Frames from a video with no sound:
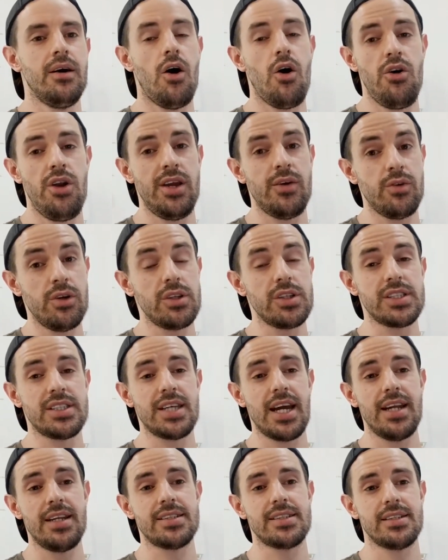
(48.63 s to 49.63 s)
Owning real
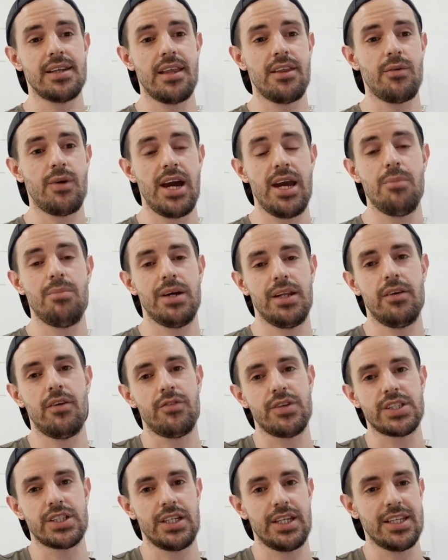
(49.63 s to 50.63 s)
estate is another way, but
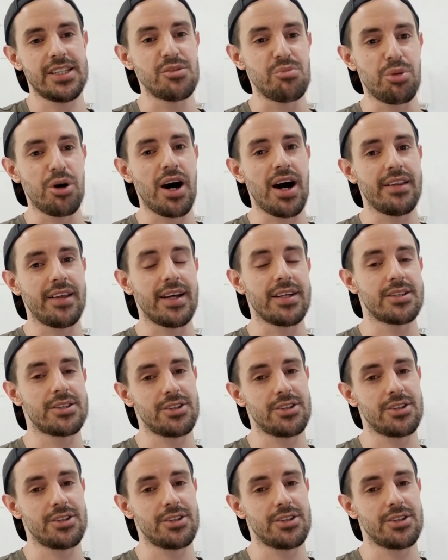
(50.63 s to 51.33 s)
obviously you need to buy that.